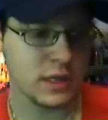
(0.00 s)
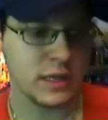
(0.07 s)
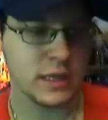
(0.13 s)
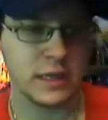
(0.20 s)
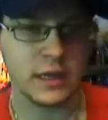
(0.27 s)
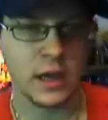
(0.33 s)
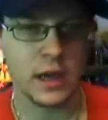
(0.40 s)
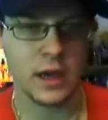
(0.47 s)
You
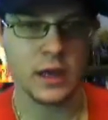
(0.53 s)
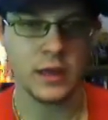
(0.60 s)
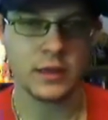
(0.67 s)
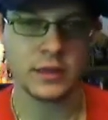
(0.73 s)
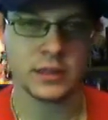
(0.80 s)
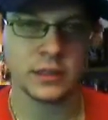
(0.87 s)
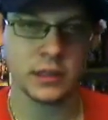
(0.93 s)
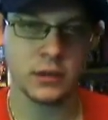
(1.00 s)
need
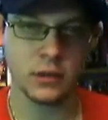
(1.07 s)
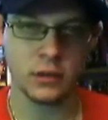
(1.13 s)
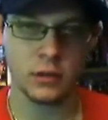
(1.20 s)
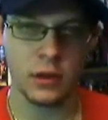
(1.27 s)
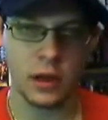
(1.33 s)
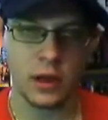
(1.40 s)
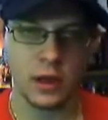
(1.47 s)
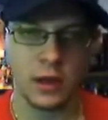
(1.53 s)
these
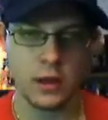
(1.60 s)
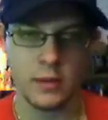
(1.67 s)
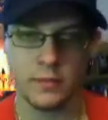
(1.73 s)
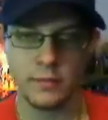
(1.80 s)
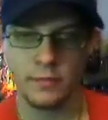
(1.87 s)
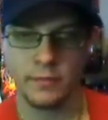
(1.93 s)
little